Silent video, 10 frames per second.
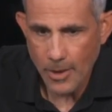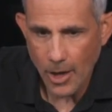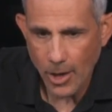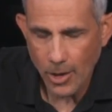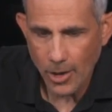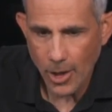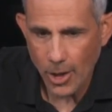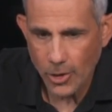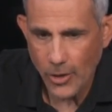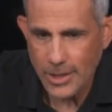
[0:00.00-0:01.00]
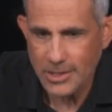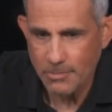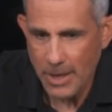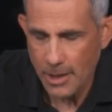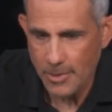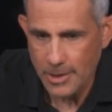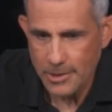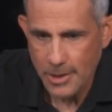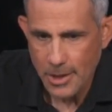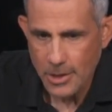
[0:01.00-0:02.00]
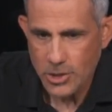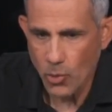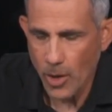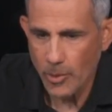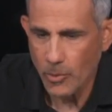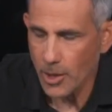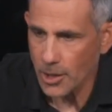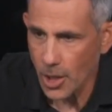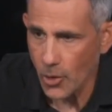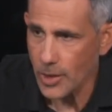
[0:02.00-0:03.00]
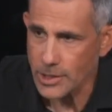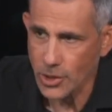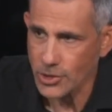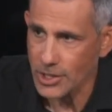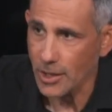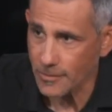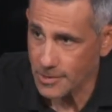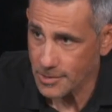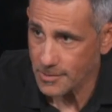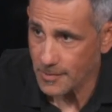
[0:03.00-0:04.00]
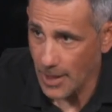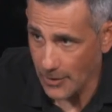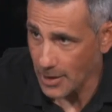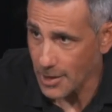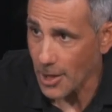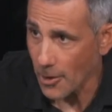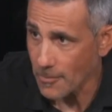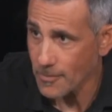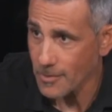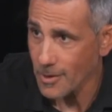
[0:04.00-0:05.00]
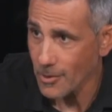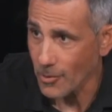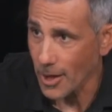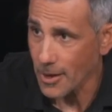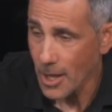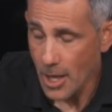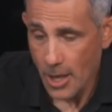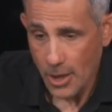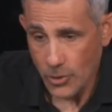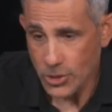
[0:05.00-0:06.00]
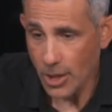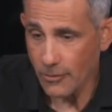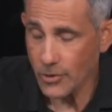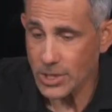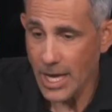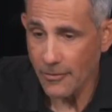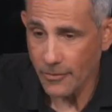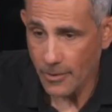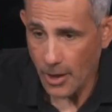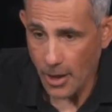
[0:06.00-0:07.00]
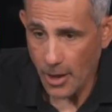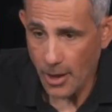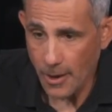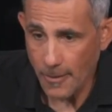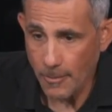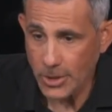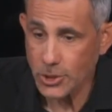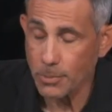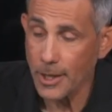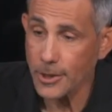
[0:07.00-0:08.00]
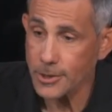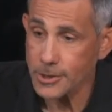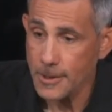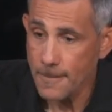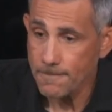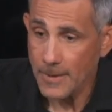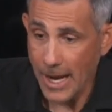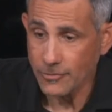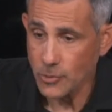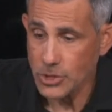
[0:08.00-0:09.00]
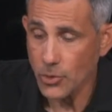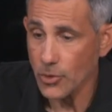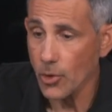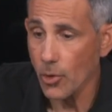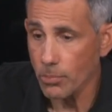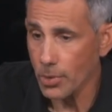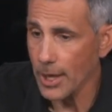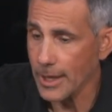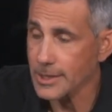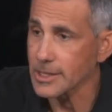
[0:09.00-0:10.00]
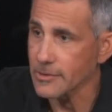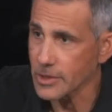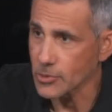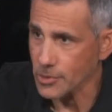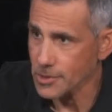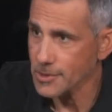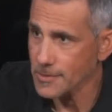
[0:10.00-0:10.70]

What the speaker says: our greatest impediment to where we want to go is ourselves and the ego, right? You saw in the first half a bunch of players, after we scored the goal, playing as individuals.